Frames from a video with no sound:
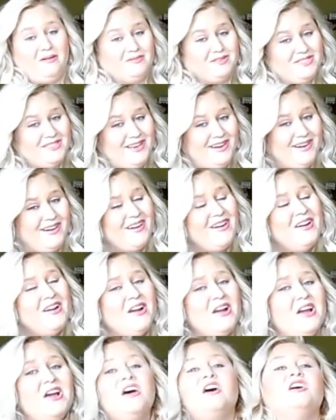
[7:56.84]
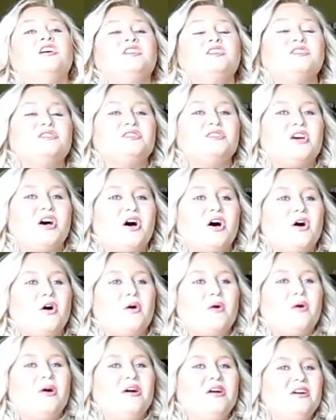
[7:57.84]
I was there.
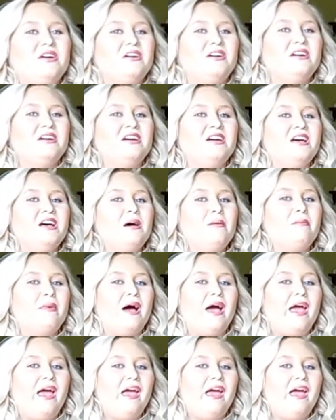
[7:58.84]
So my